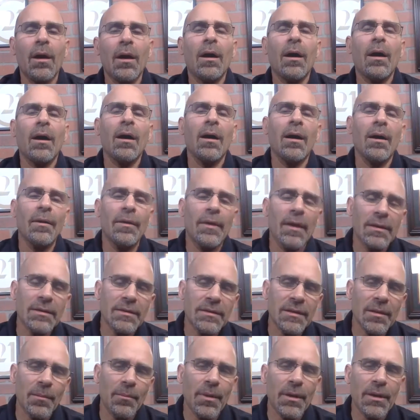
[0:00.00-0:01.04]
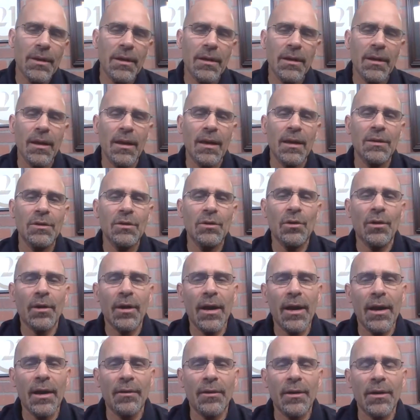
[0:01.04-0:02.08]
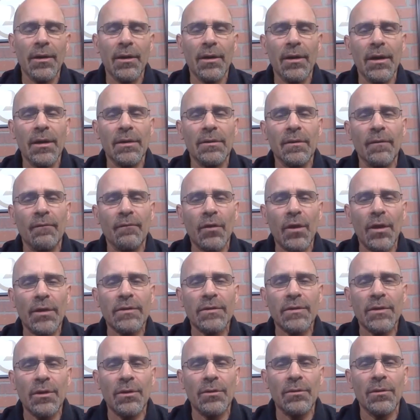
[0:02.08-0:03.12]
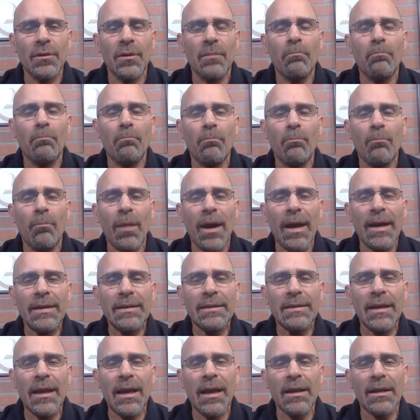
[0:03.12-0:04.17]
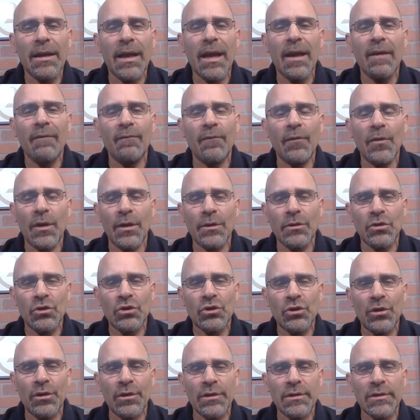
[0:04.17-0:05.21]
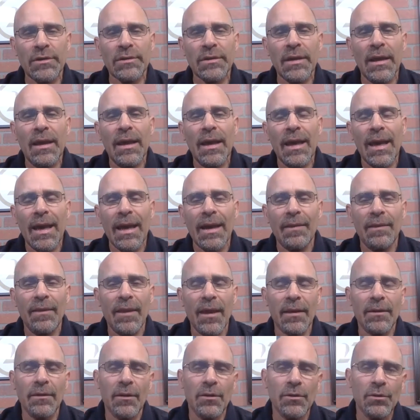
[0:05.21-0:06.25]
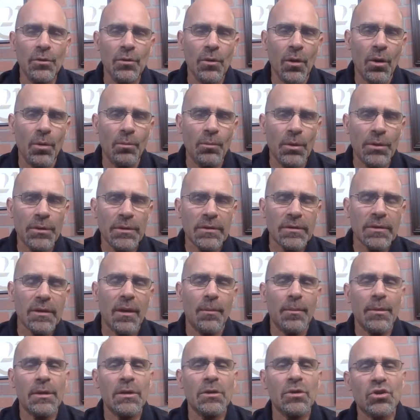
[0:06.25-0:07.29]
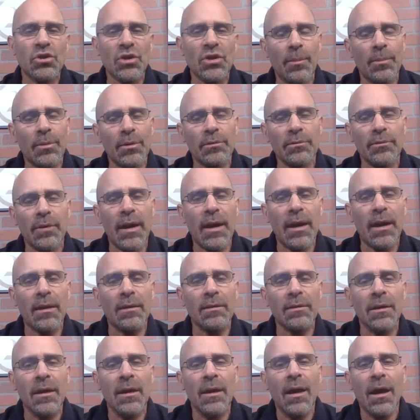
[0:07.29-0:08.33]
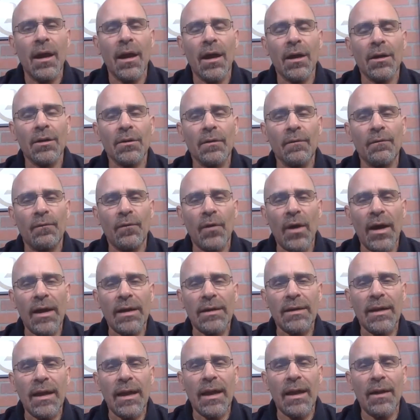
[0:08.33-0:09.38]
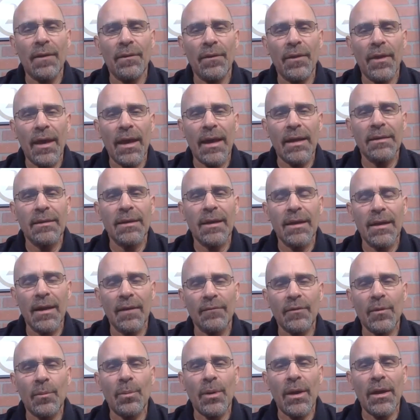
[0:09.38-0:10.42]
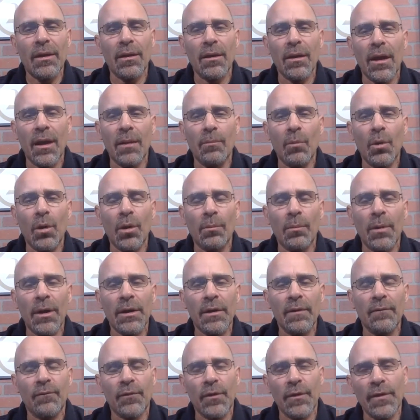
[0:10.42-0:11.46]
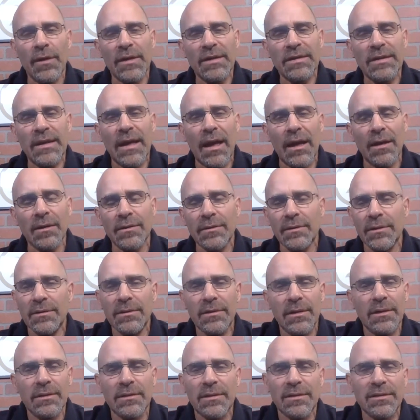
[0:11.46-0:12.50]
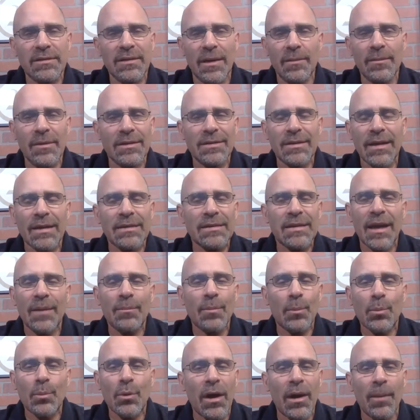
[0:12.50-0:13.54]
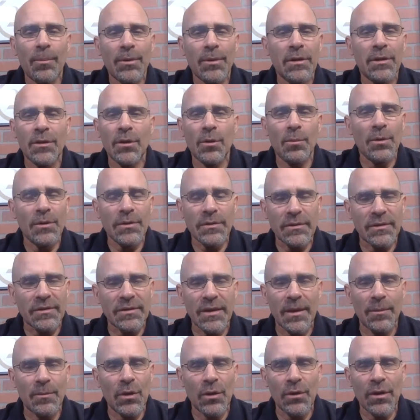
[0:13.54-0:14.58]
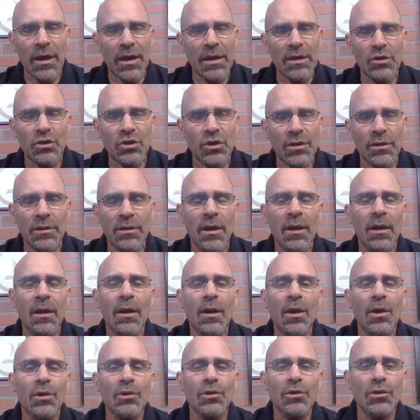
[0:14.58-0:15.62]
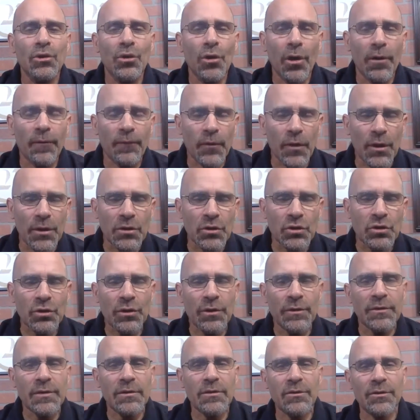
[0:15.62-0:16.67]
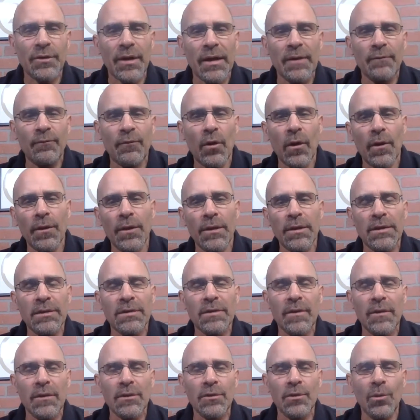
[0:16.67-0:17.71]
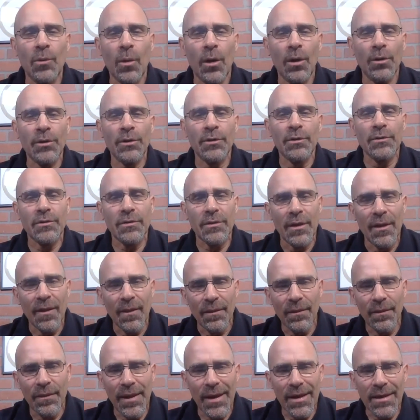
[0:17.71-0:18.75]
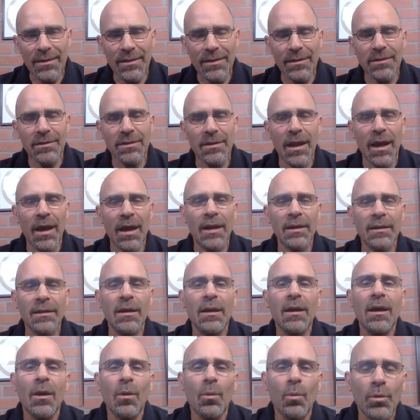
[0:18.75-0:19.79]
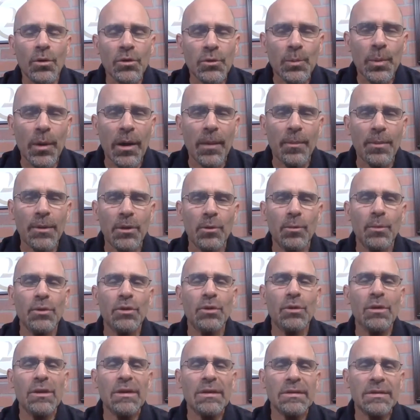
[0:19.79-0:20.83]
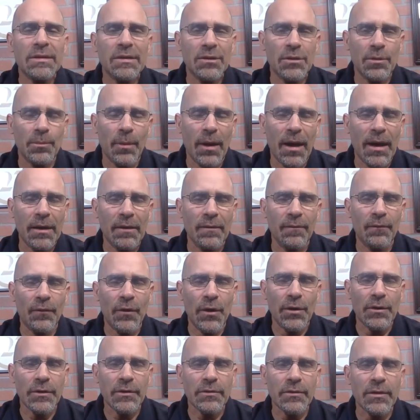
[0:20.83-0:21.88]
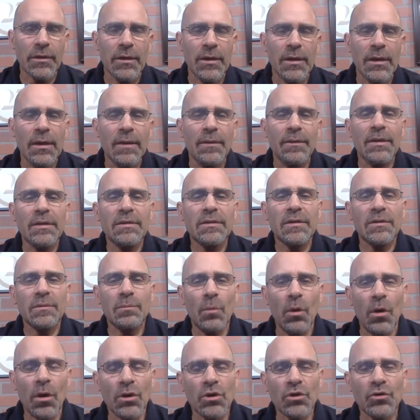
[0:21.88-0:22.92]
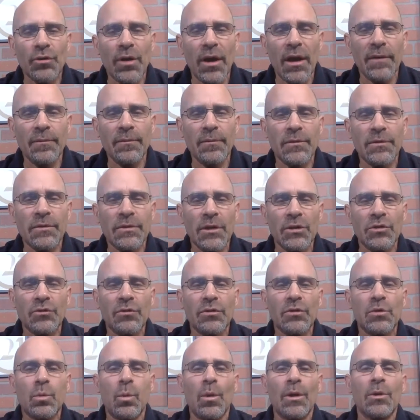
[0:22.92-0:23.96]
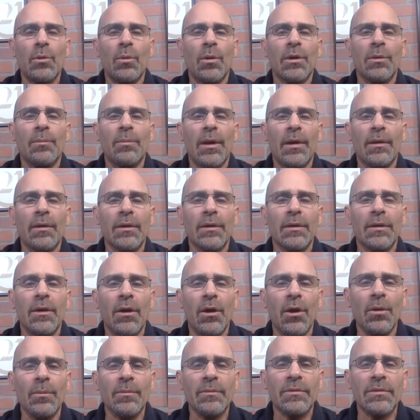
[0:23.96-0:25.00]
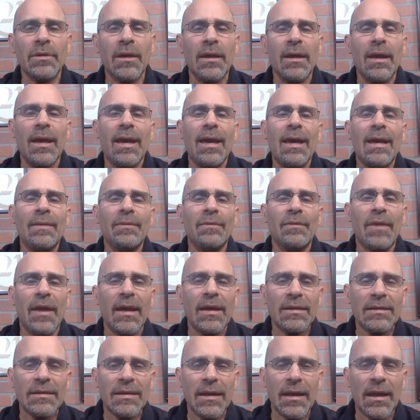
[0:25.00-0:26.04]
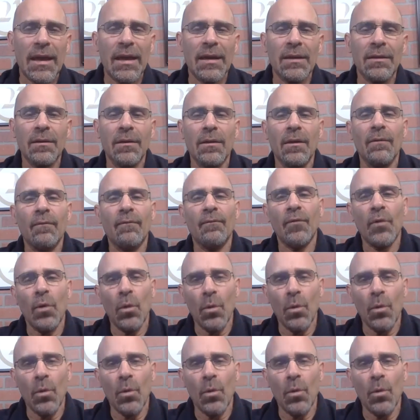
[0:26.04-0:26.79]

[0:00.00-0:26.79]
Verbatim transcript: uh, that somebody in your area in the flood zone might not have flood insurance. And then the new homeowners coming in shopping around are going to find out that they have to pay a lot more money for this house. Let's say it's the same exact type of property in almost the same location. Your flood insurance is grandfathered into the new owners. Theirs is not. Which property would you consider buying first? This is Mark Schreier from Century twenty-one American Homes, and thanks again for